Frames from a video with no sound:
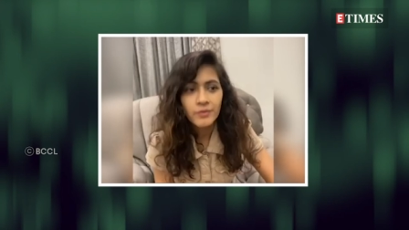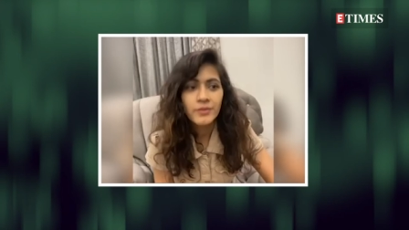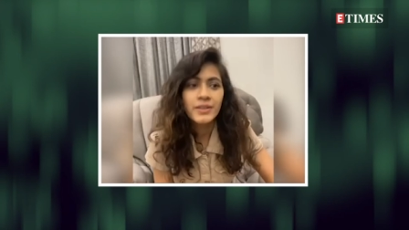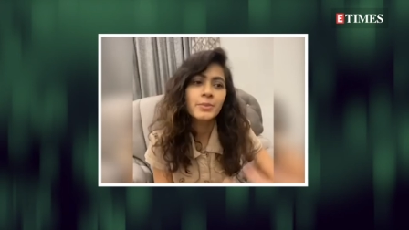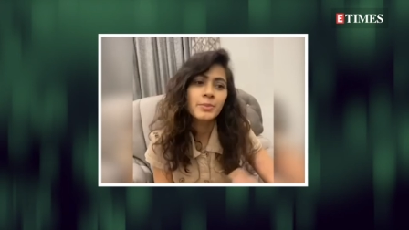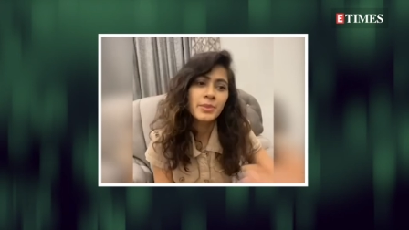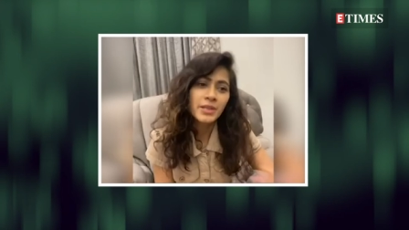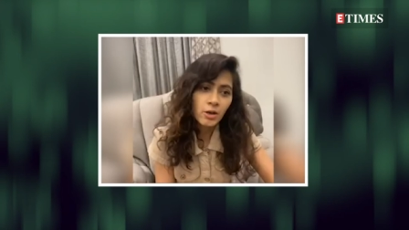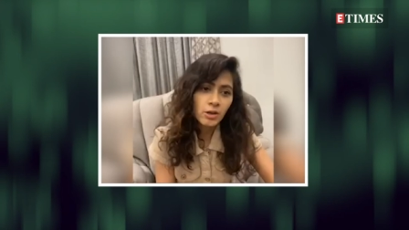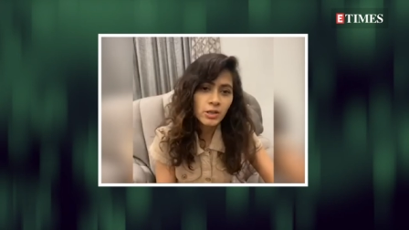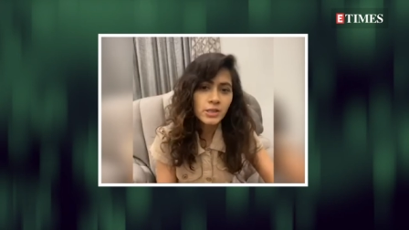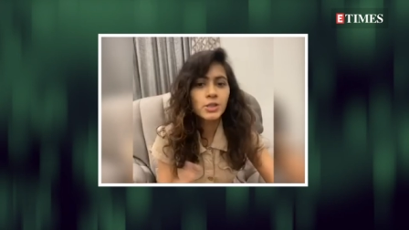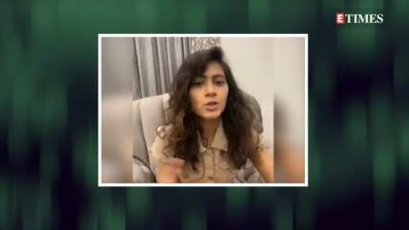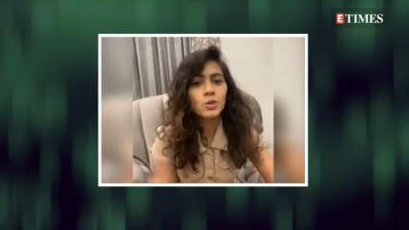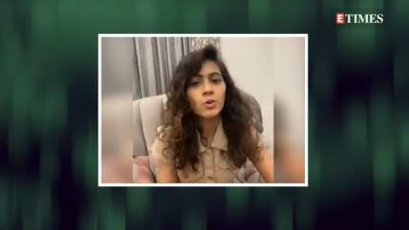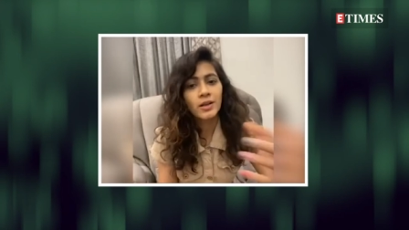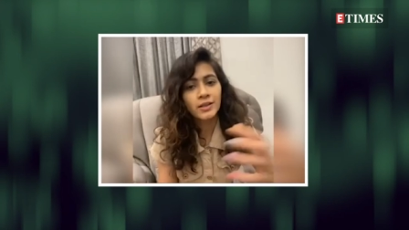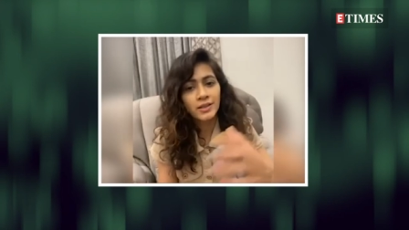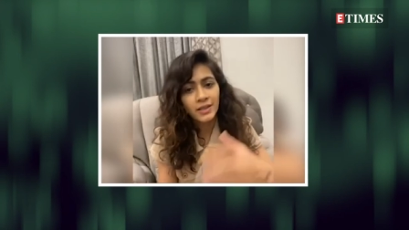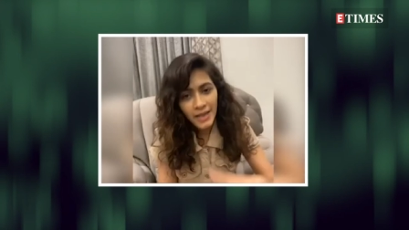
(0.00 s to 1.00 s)
with me also,
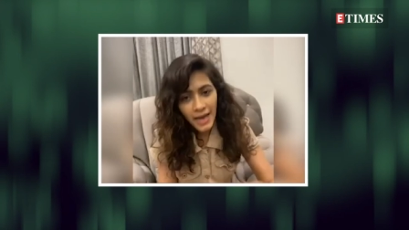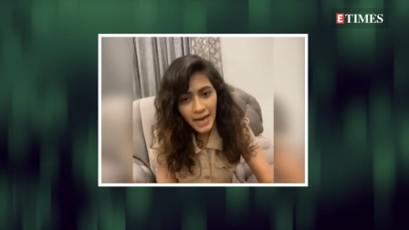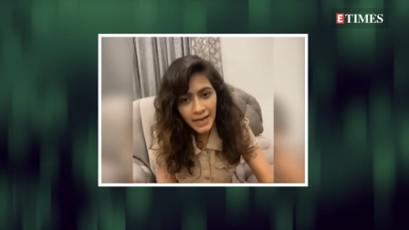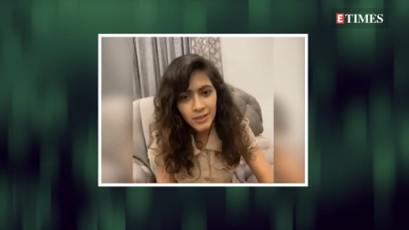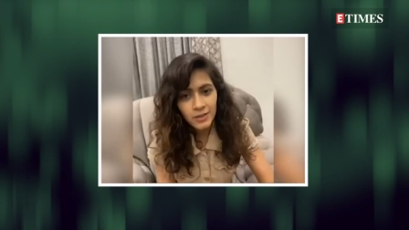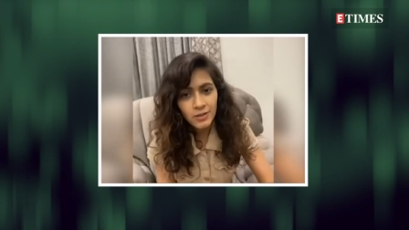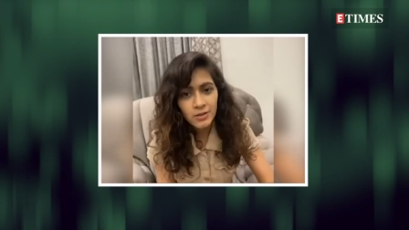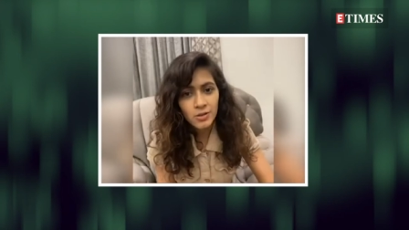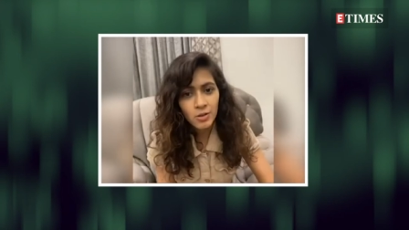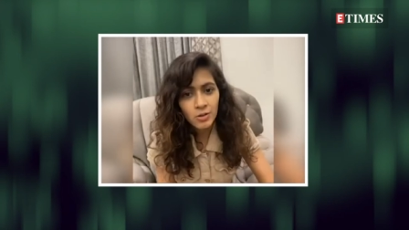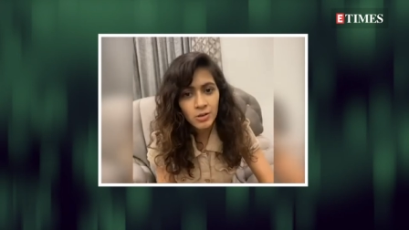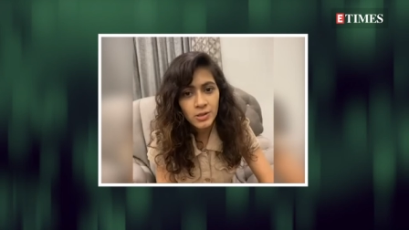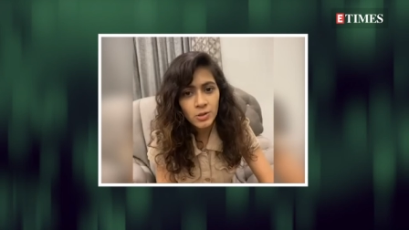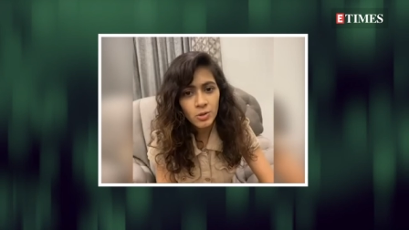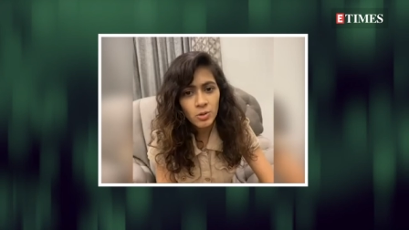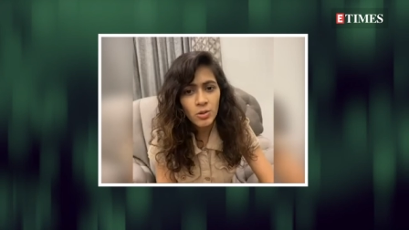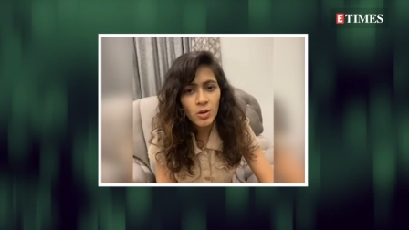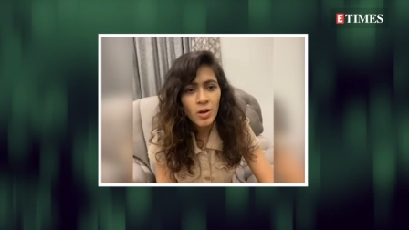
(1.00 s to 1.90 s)
other actors also.